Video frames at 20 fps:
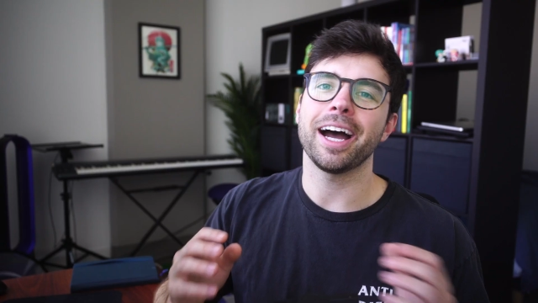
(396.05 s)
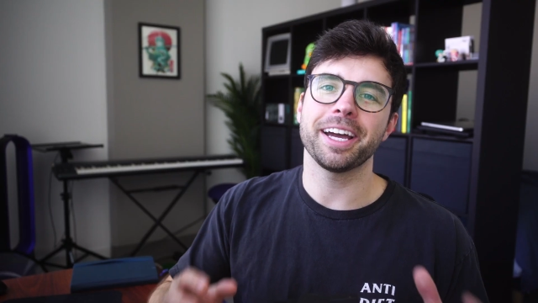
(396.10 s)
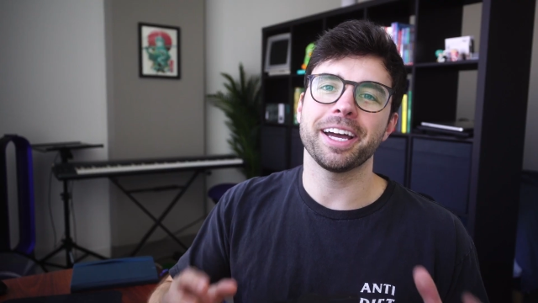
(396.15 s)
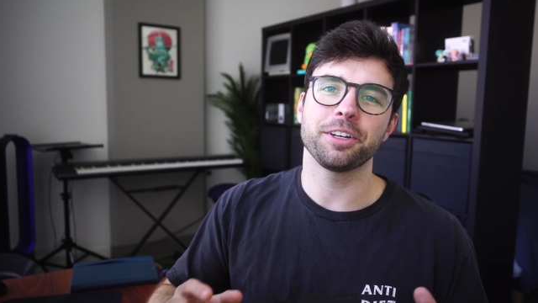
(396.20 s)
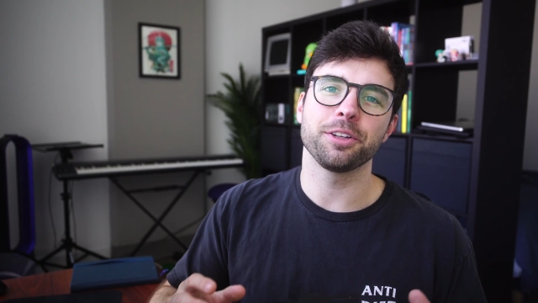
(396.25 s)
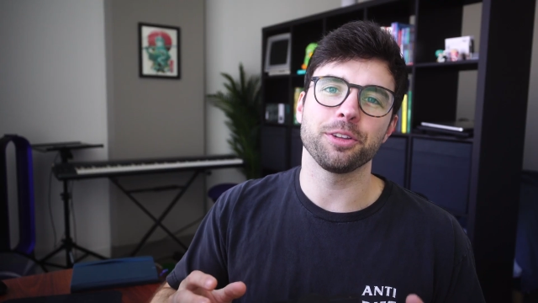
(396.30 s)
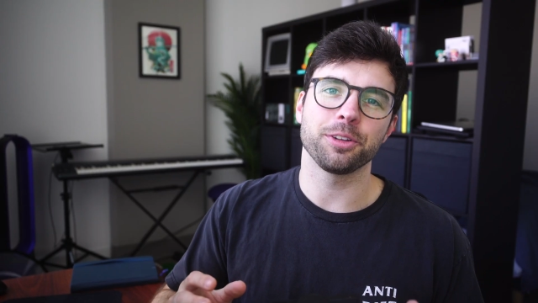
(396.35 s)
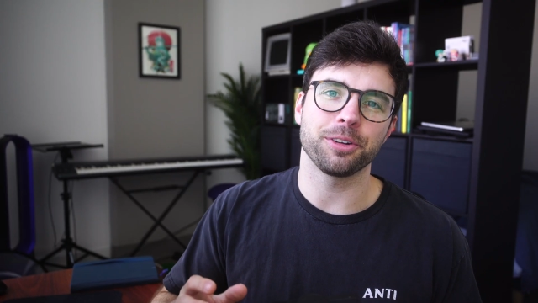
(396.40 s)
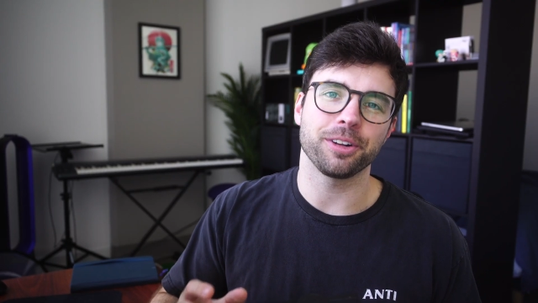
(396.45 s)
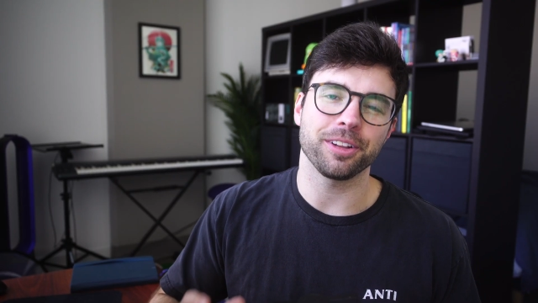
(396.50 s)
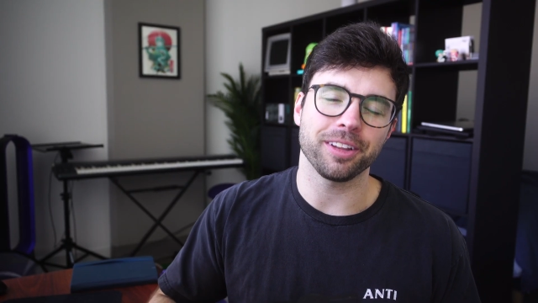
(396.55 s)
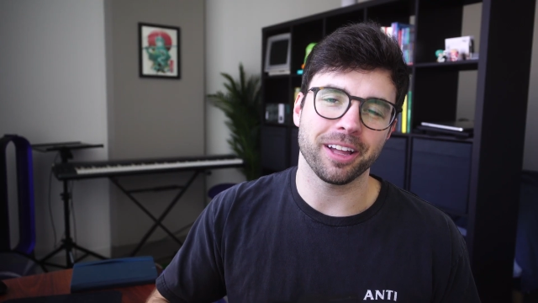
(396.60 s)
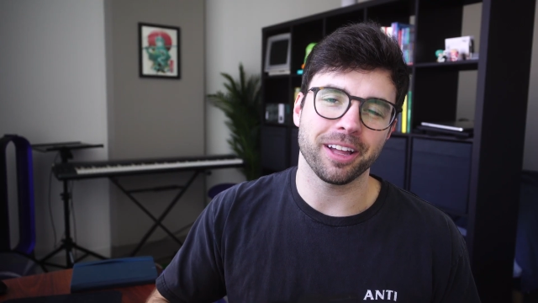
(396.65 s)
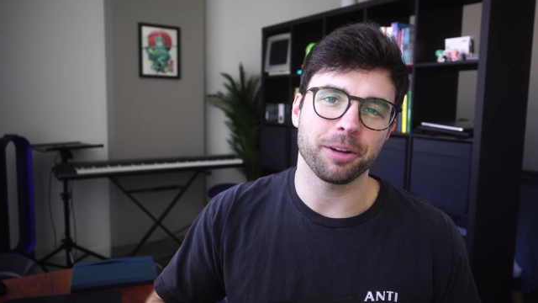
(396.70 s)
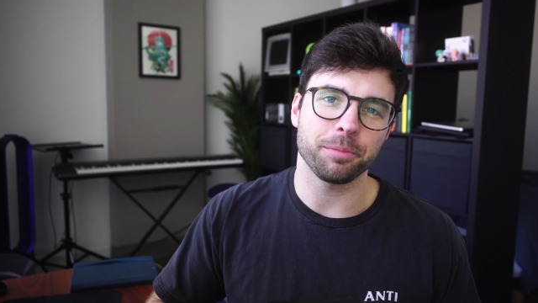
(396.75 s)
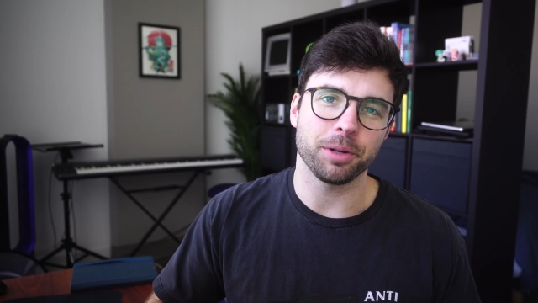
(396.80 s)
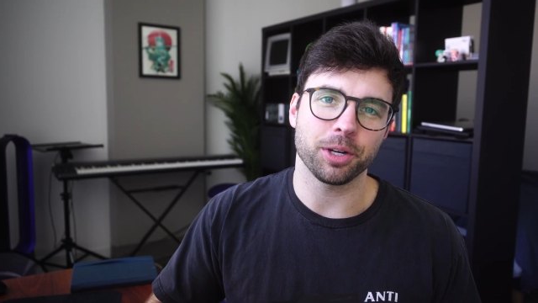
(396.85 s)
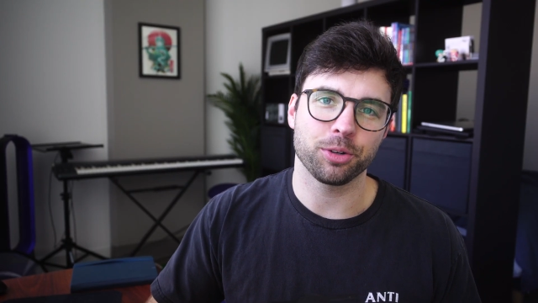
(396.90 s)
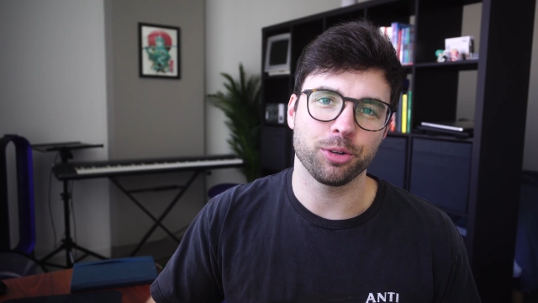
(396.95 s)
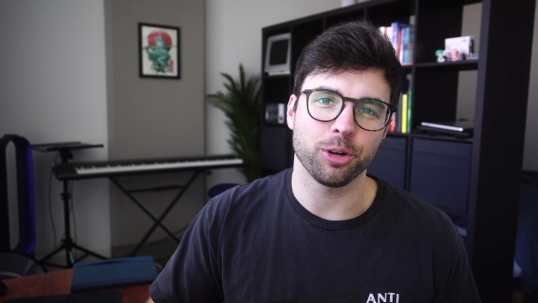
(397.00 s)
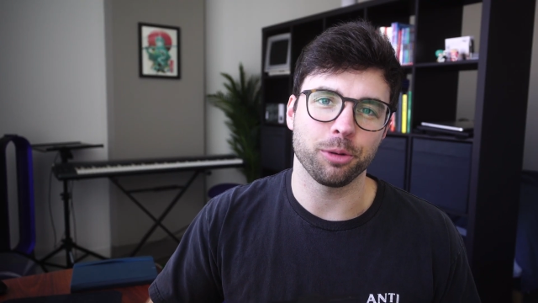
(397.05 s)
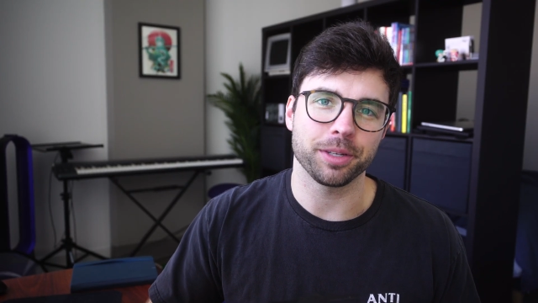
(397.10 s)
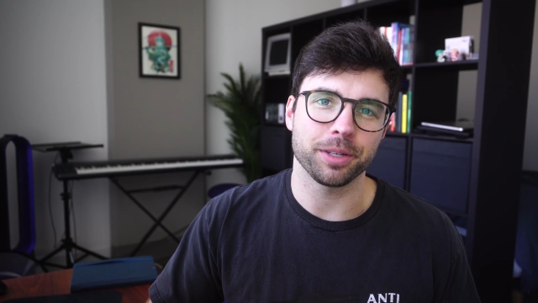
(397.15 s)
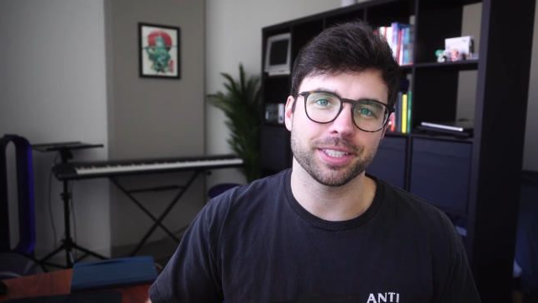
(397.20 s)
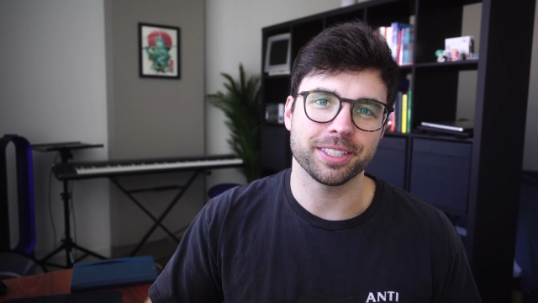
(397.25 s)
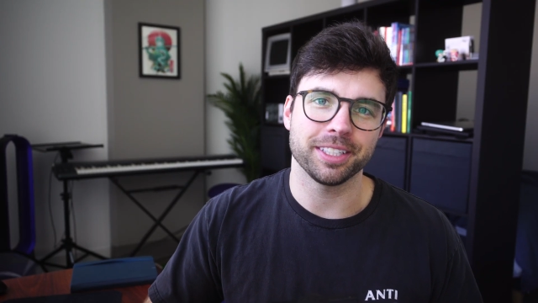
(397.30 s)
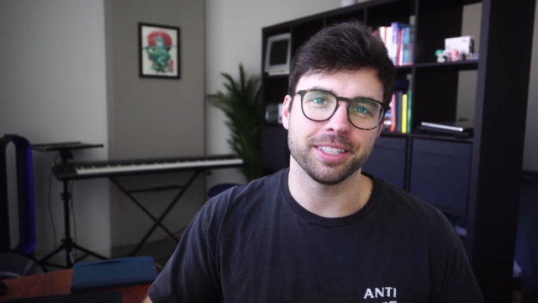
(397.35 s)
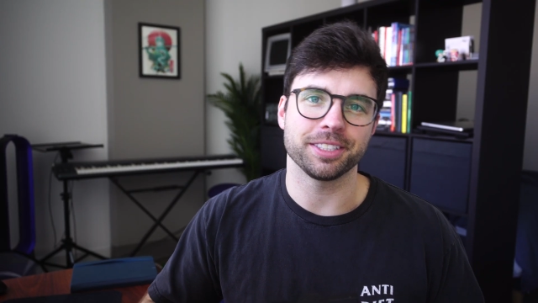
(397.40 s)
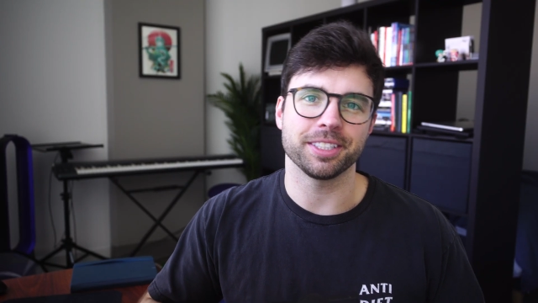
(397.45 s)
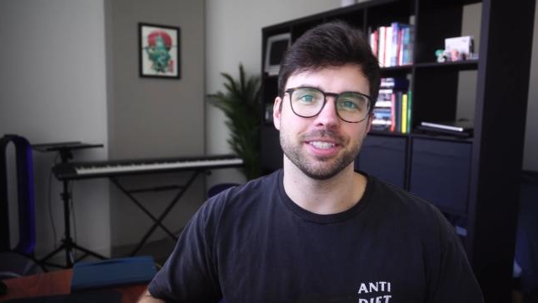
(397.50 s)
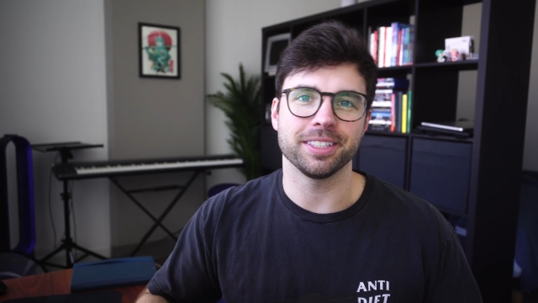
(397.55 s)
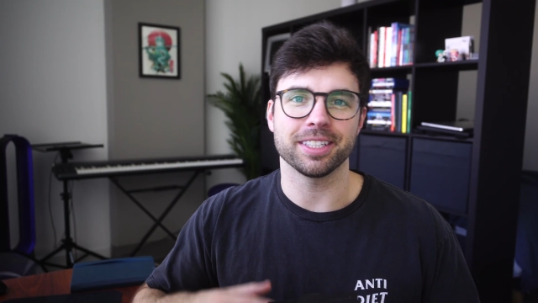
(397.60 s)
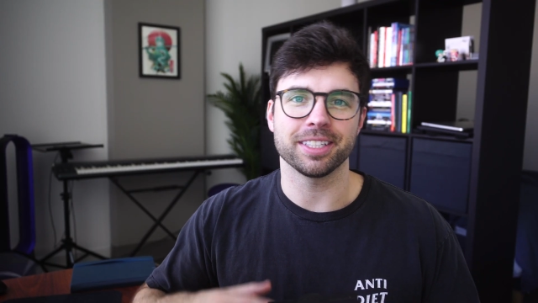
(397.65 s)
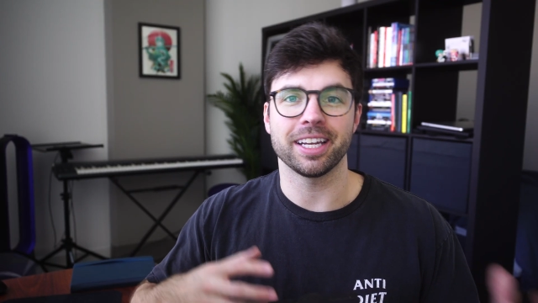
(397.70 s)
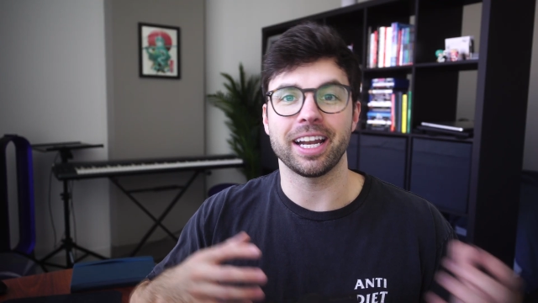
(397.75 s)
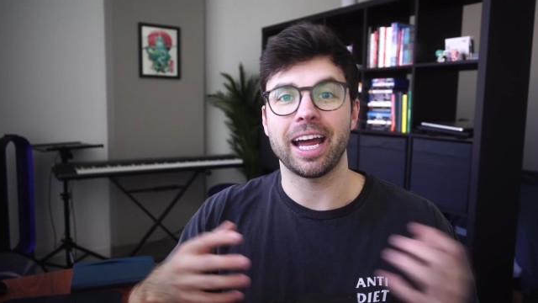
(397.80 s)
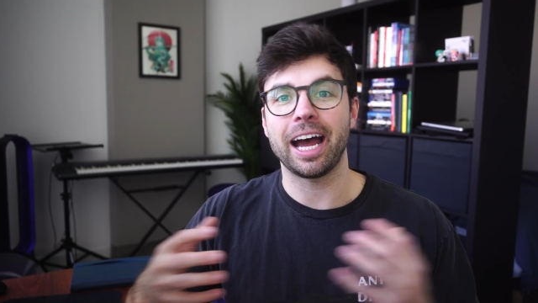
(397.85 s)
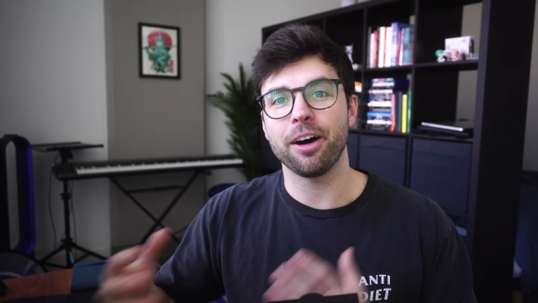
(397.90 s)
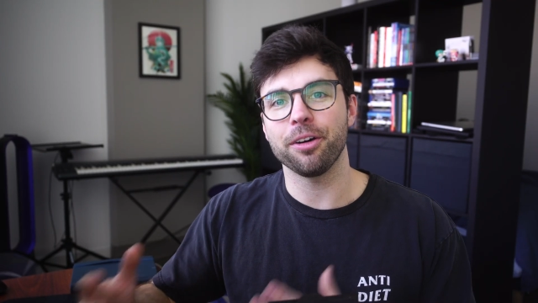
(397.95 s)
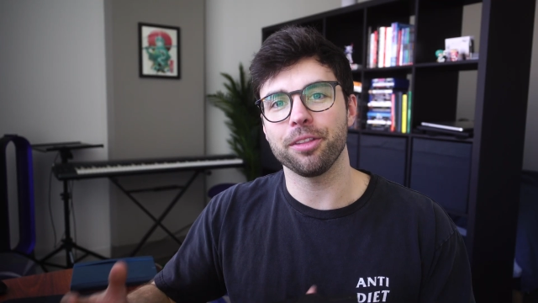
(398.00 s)
I had to learn a lot about Chrome extensions and
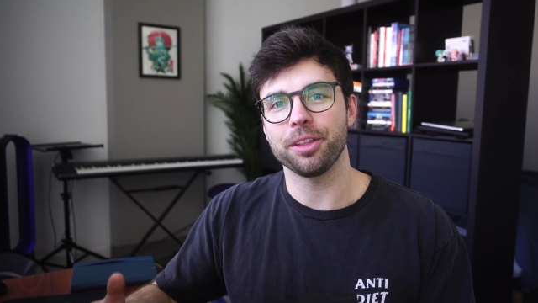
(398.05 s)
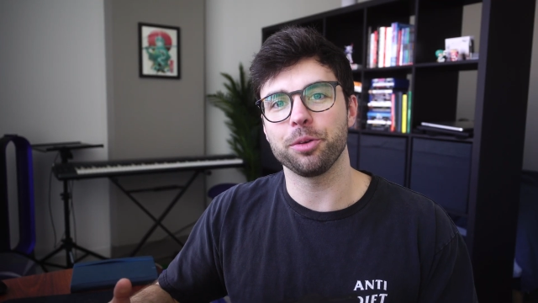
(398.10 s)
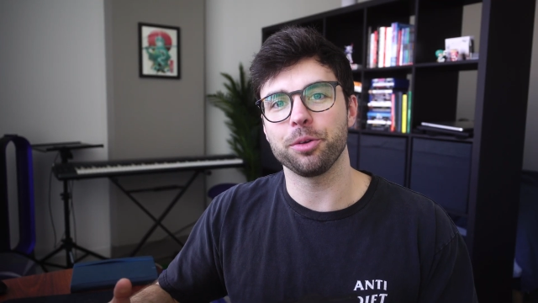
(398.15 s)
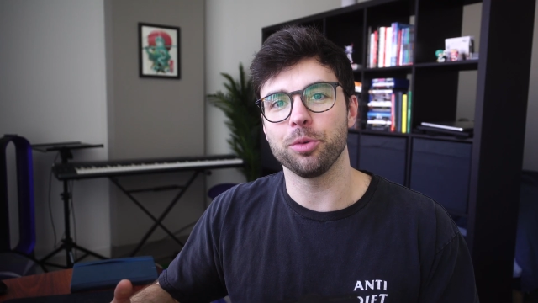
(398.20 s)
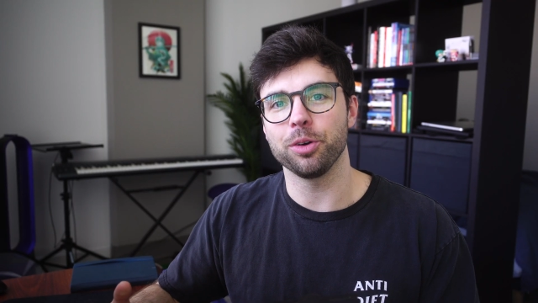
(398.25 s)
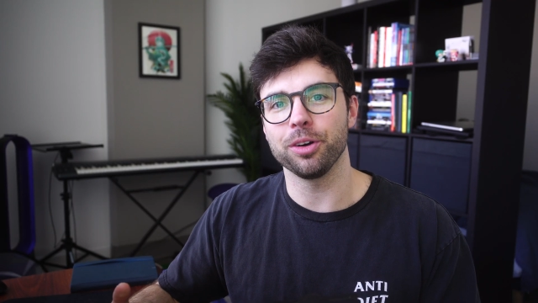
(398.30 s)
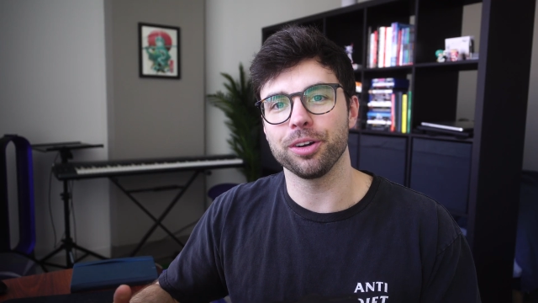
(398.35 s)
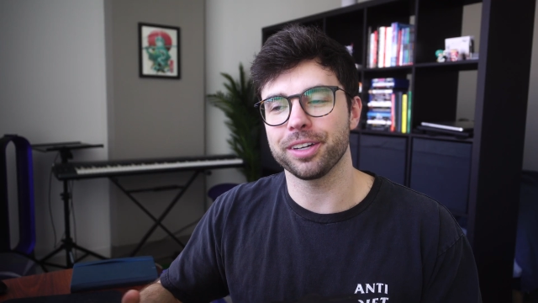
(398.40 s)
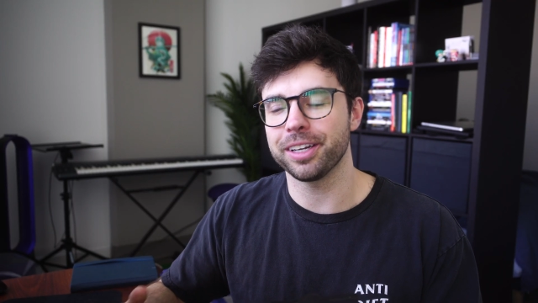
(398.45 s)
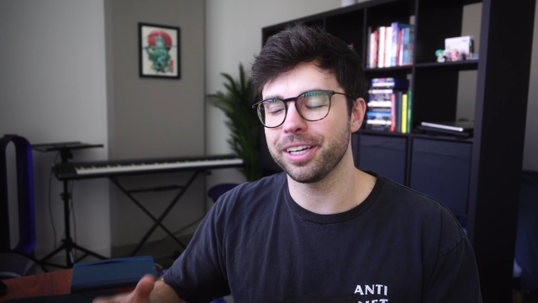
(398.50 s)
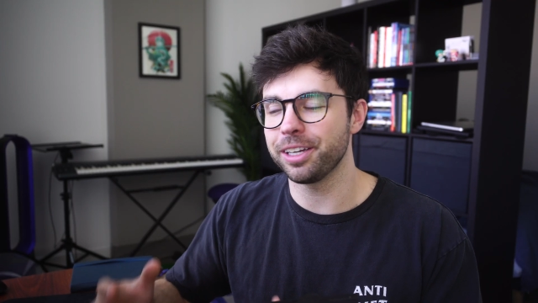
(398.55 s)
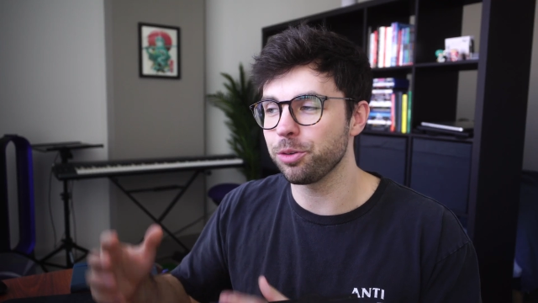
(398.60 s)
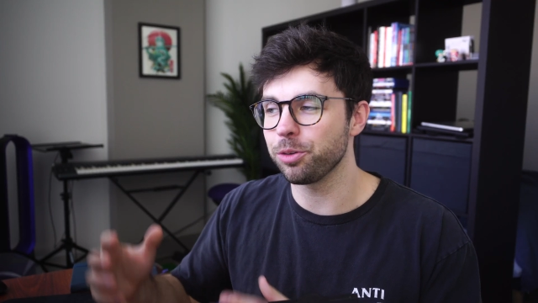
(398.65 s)
how they work in